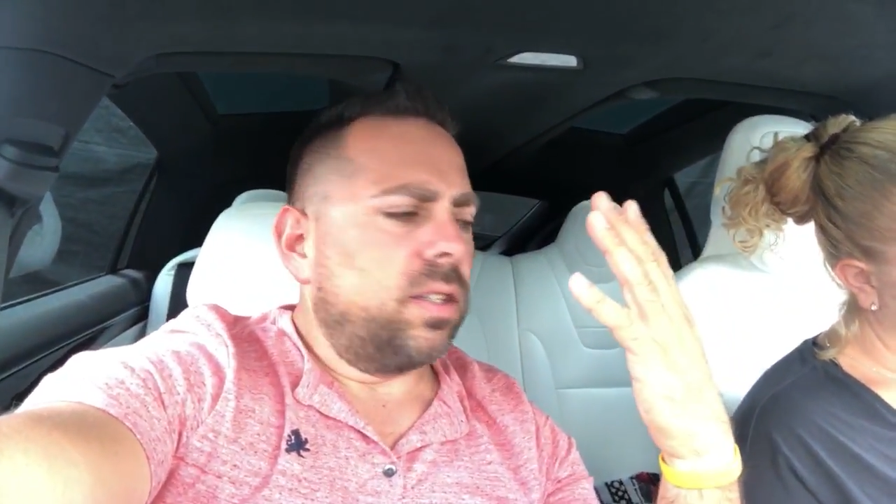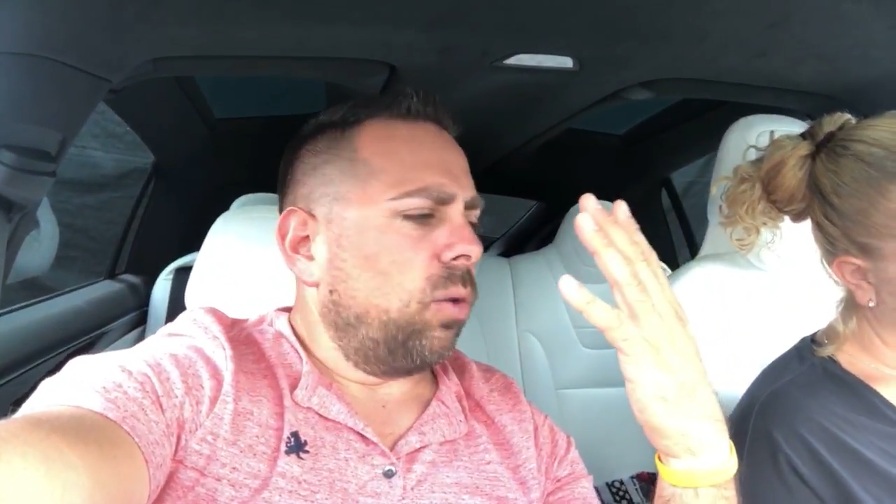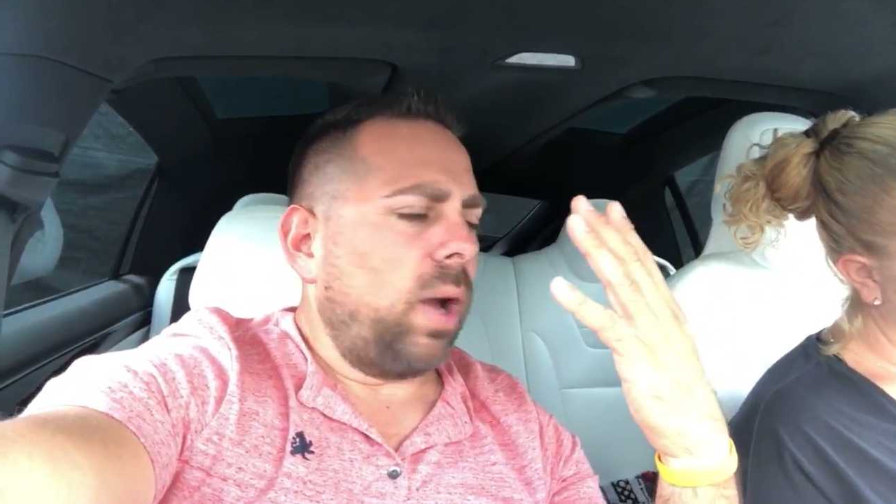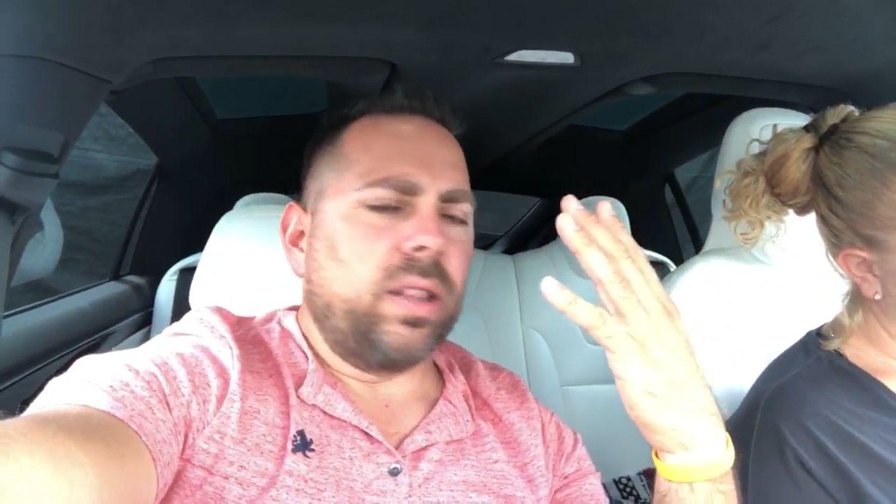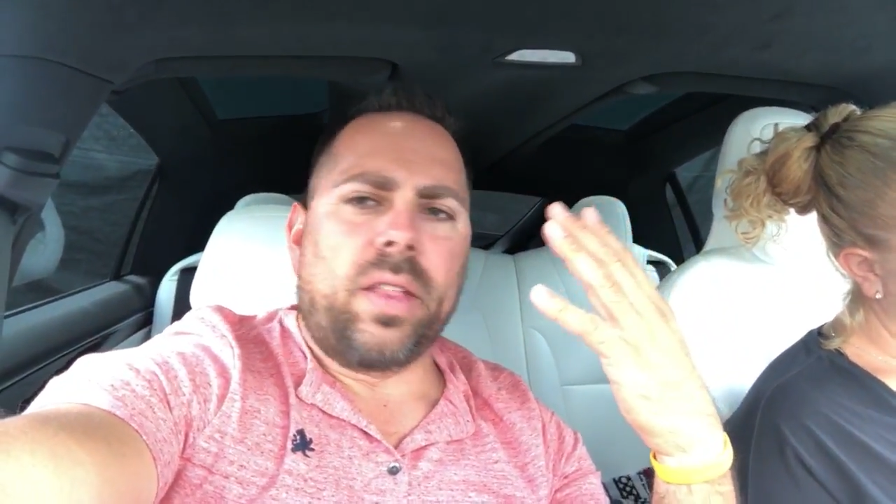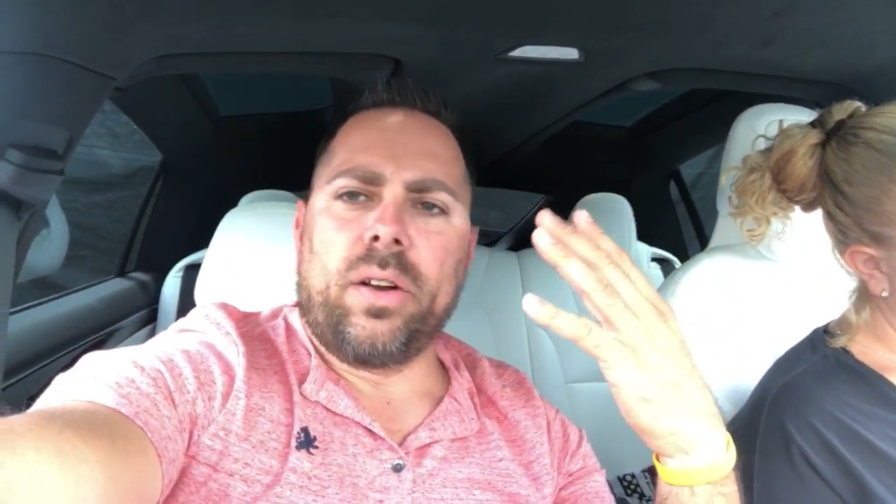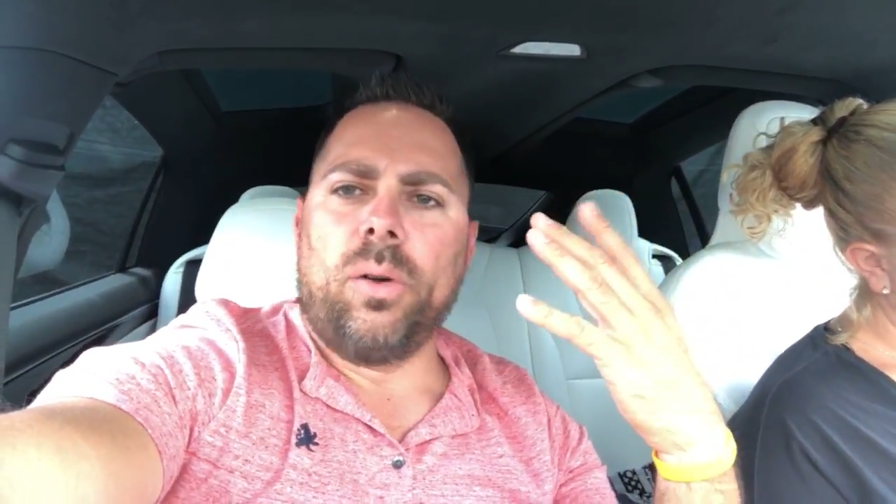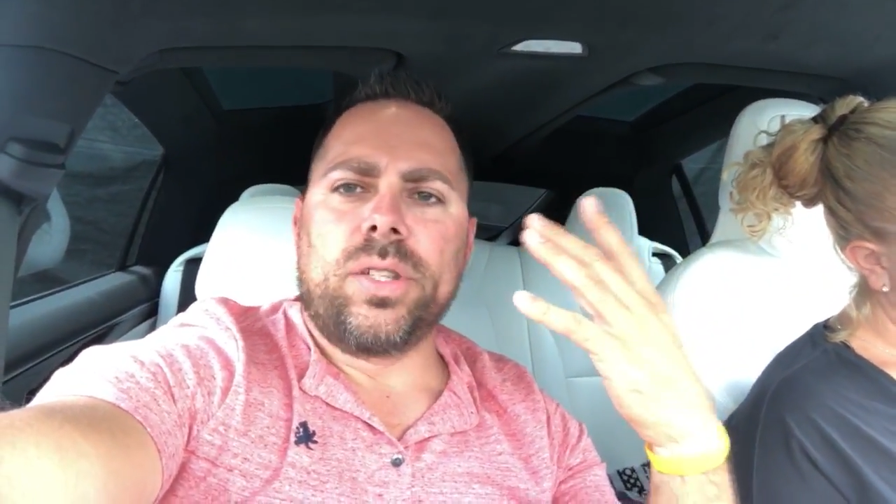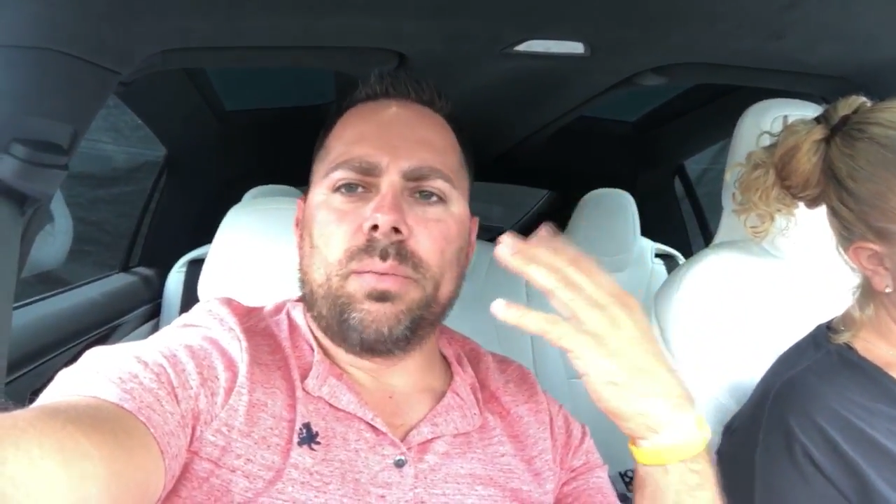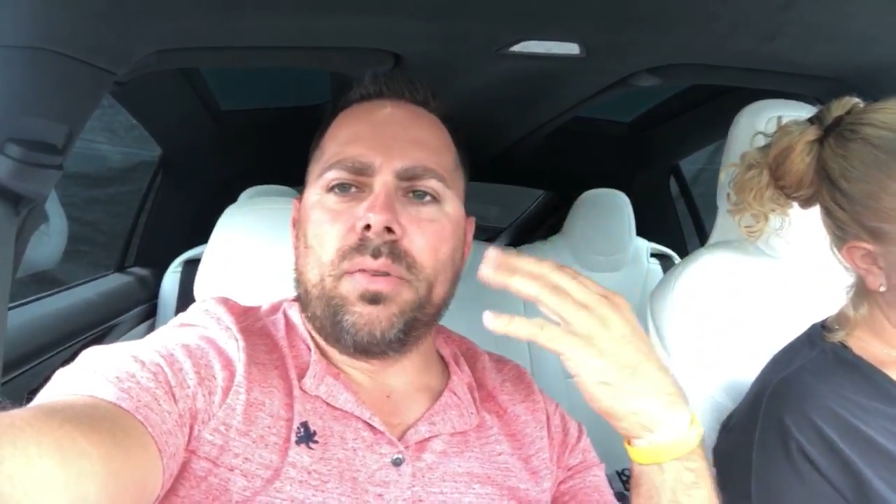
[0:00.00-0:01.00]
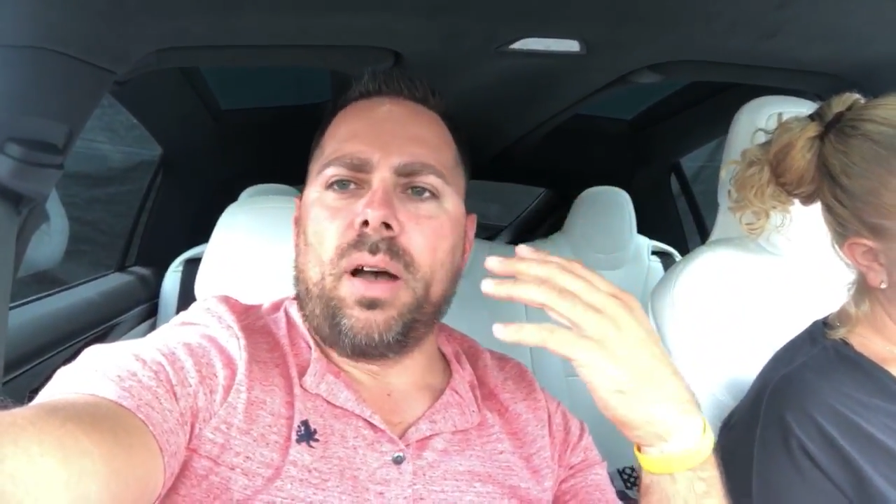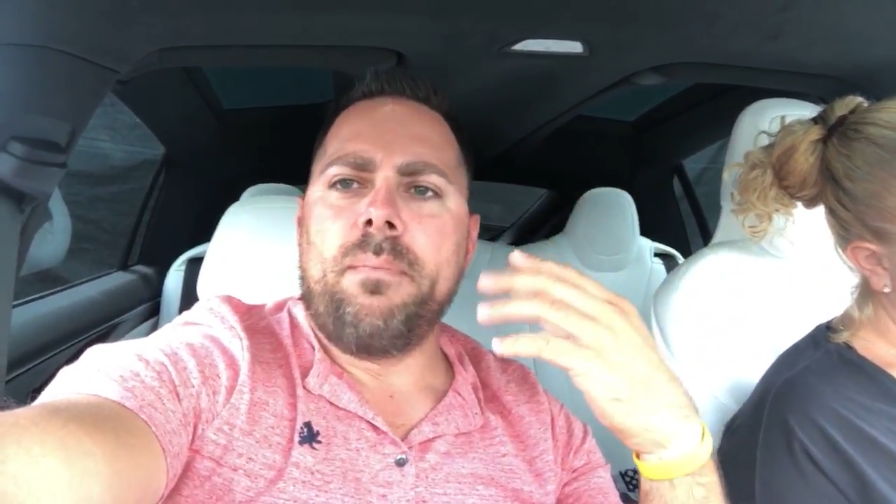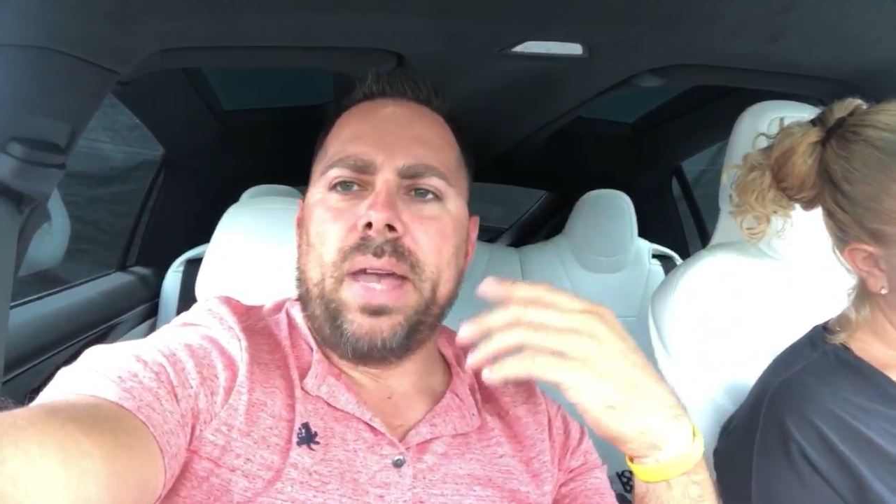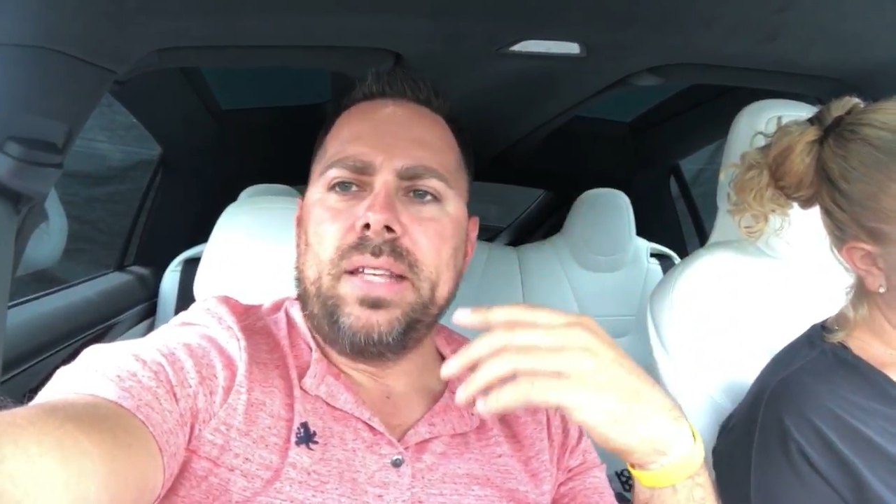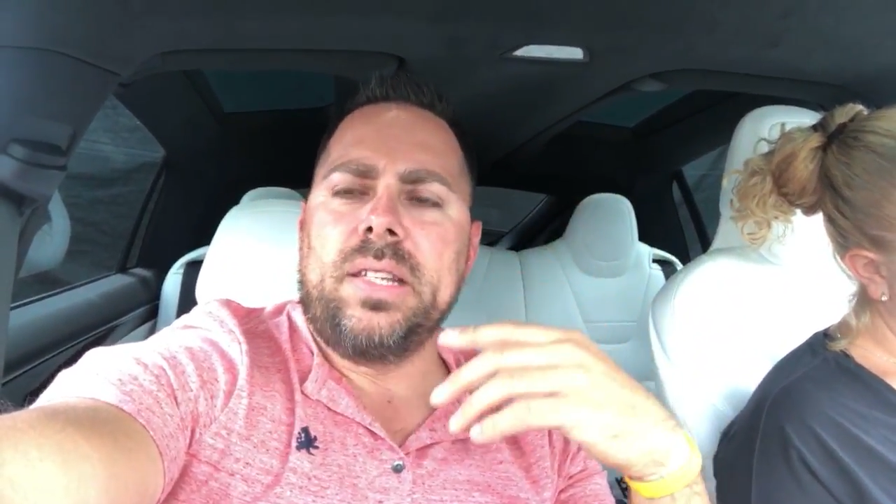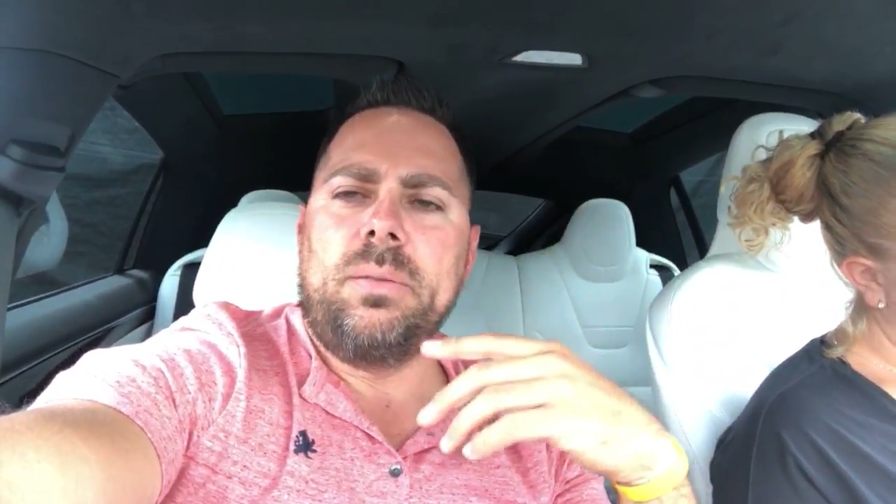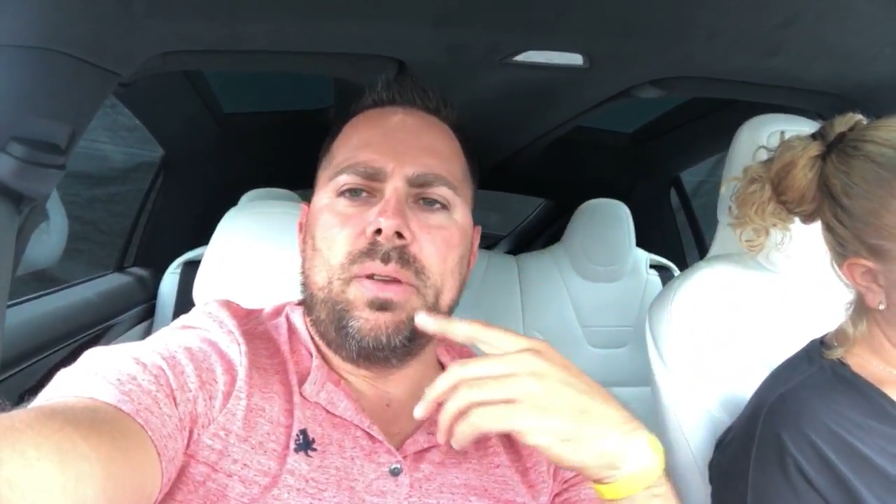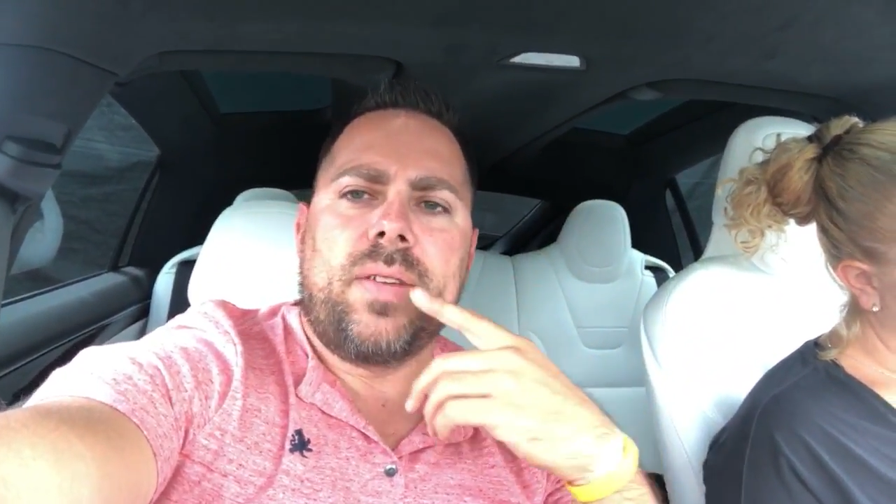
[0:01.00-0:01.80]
leather holds up amazing.